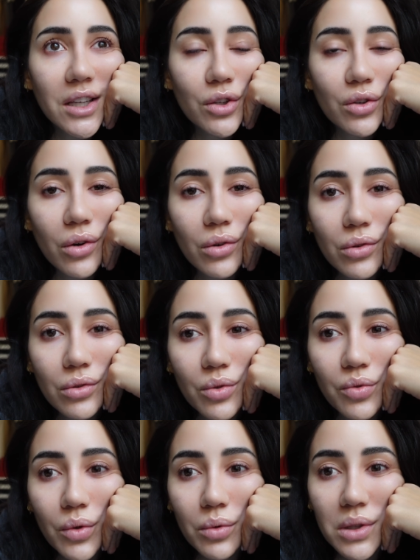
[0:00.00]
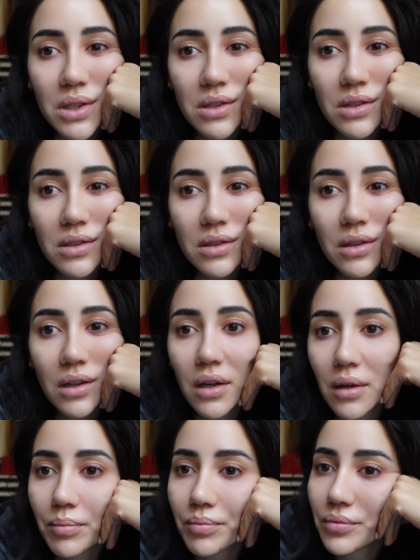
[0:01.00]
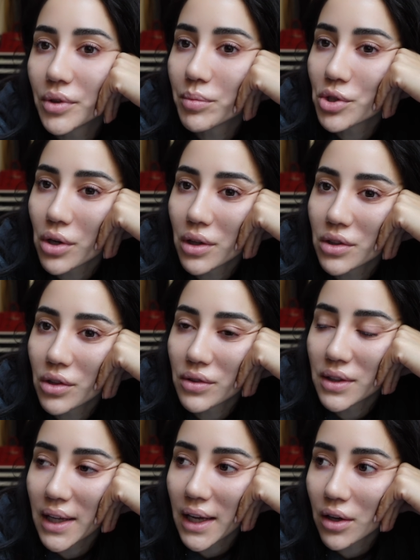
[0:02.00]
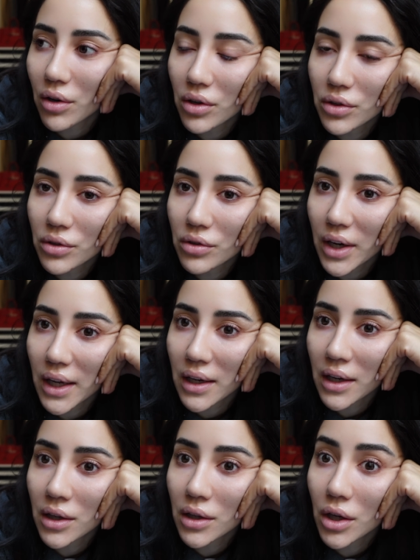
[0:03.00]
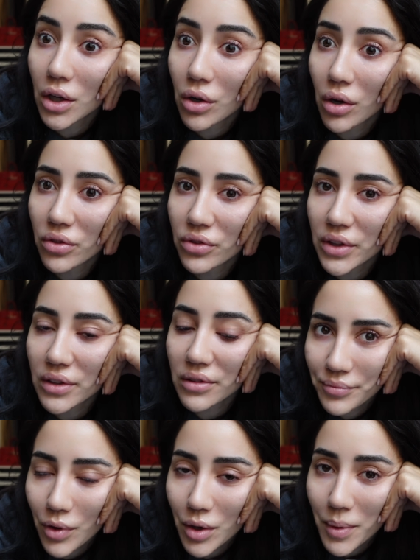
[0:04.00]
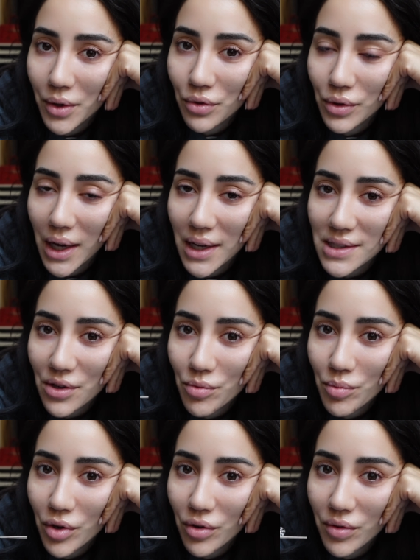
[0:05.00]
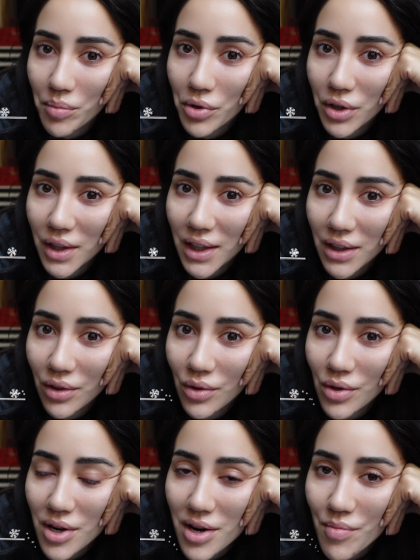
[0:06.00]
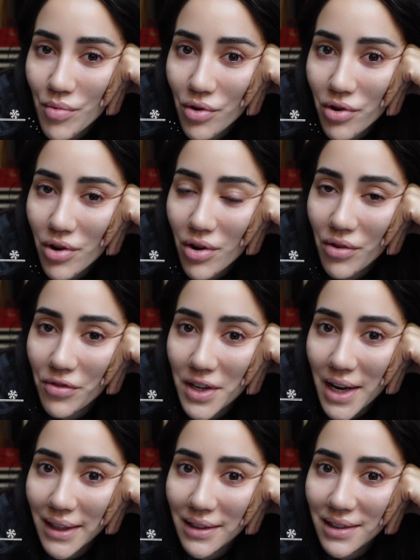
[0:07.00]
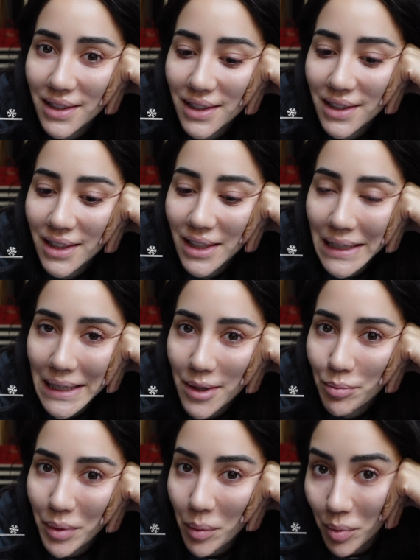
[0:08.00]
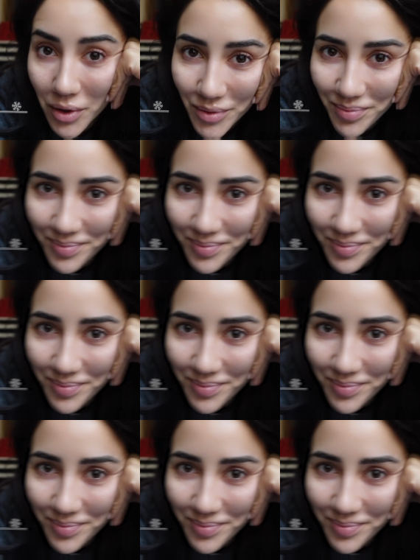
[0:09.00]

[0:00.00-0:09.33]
you know, to focus um, the majority of the day on creating content. What about you guys? Are you more of a morning or more of a night people?